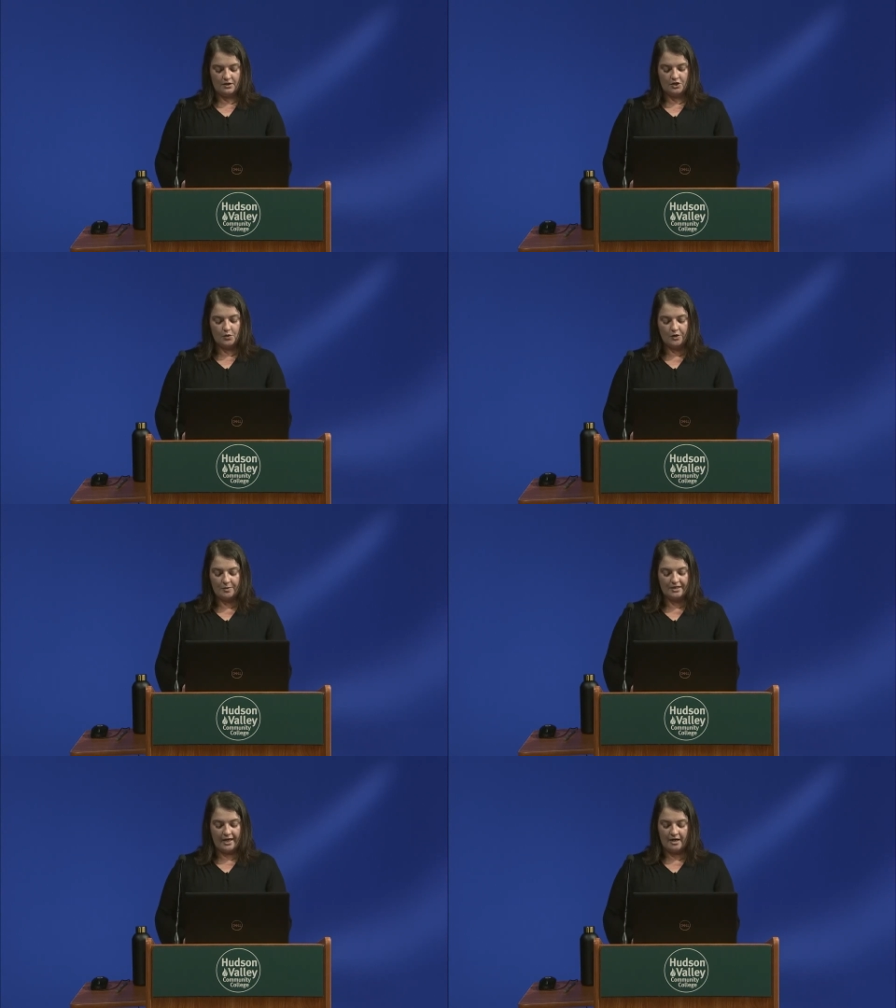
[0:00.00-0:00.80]
You will
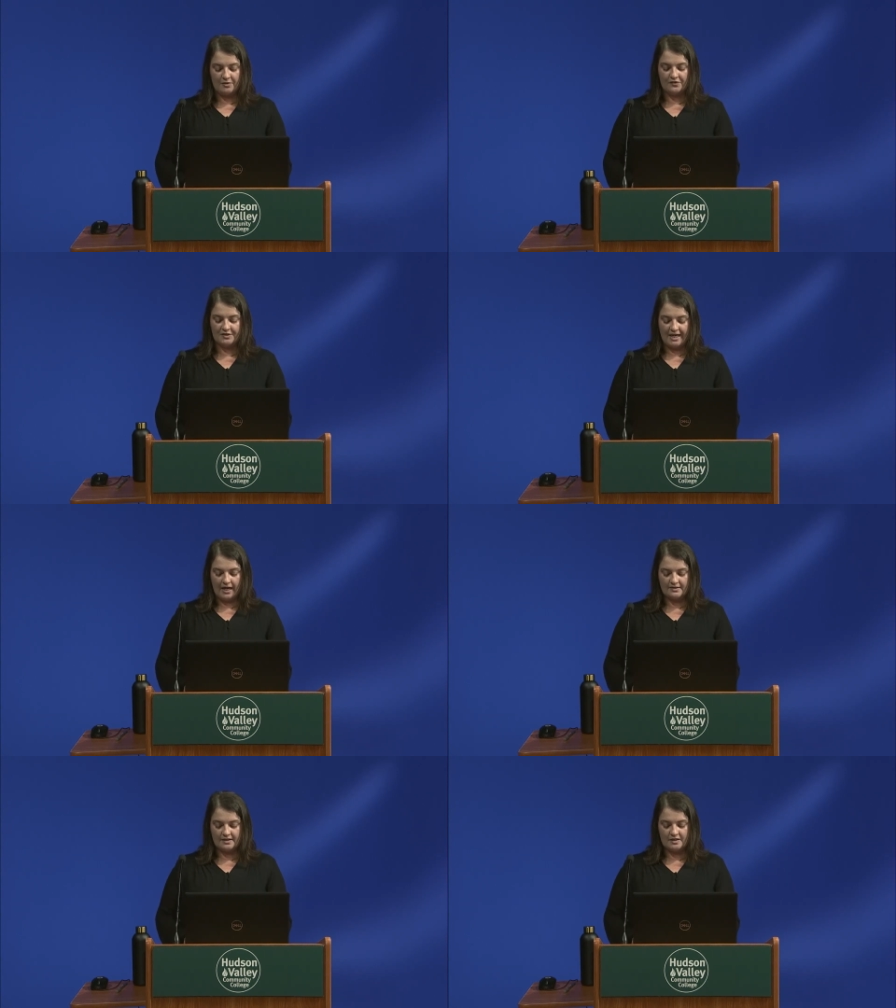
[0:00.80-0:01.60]
be liable for
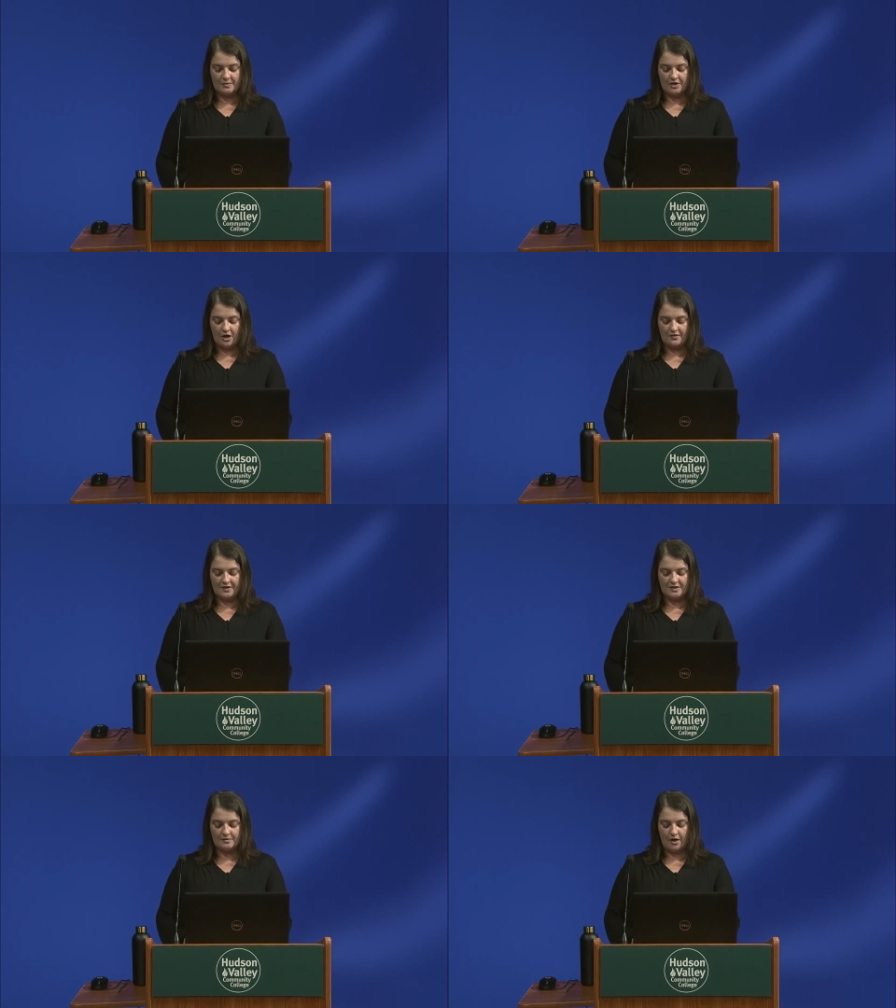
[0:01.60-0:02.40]
taxes, but often
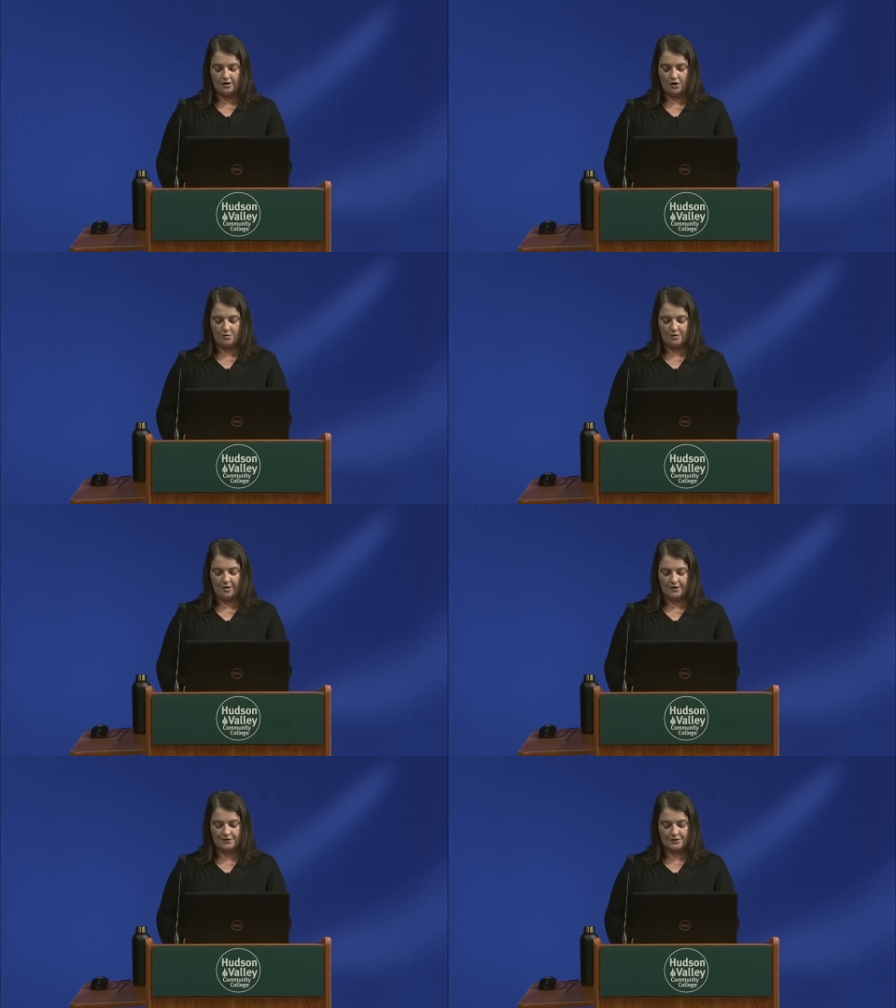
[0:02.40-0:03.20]
a smaller home or
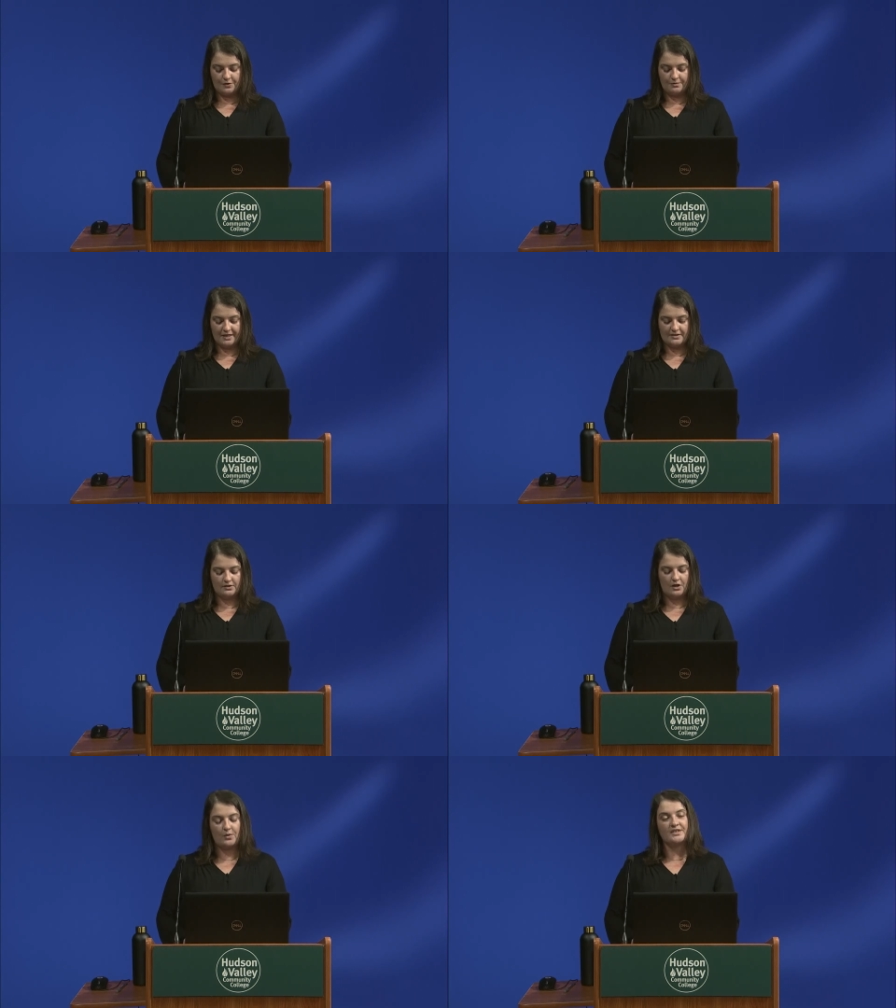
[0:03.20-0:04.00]
parcel means a
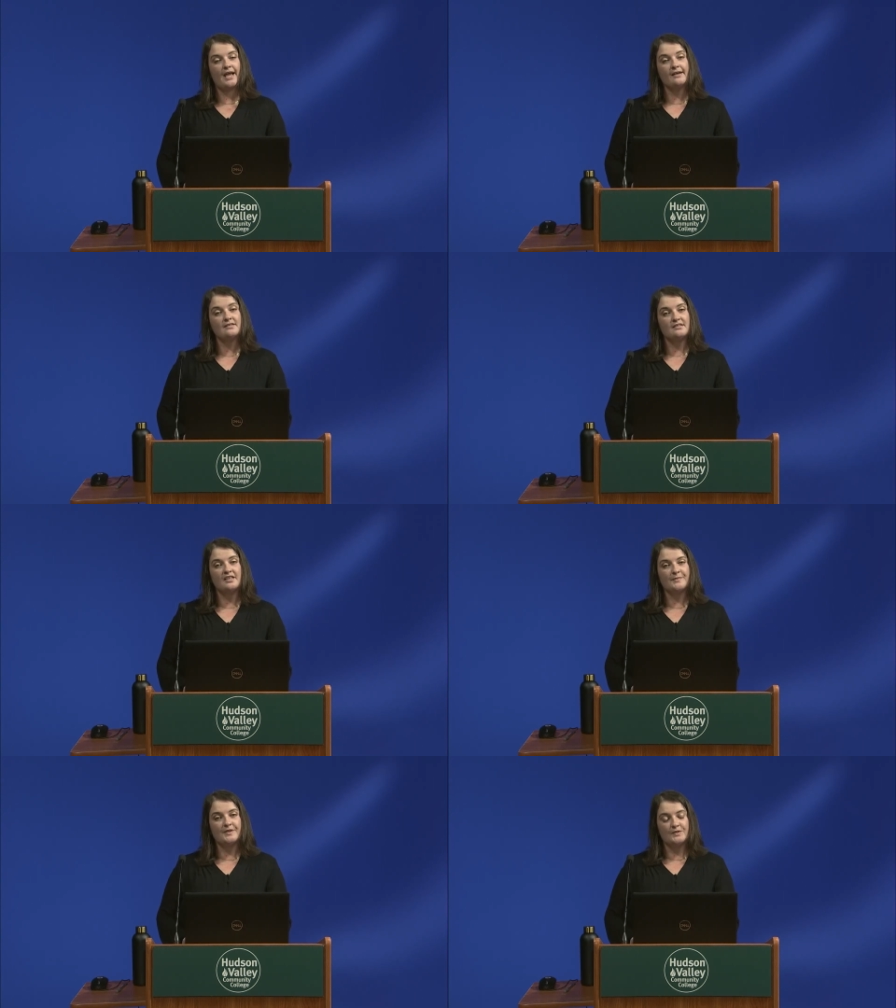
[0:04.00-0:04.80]
lower tax
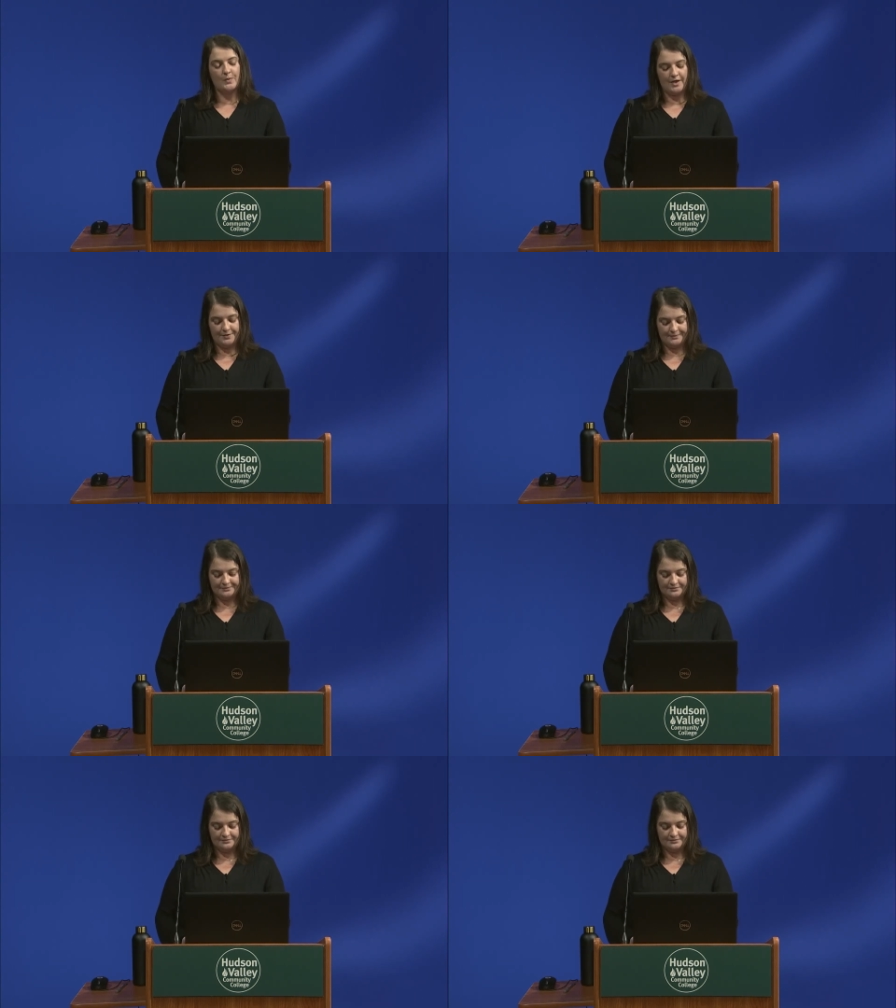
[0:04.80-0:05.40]
assessment as well.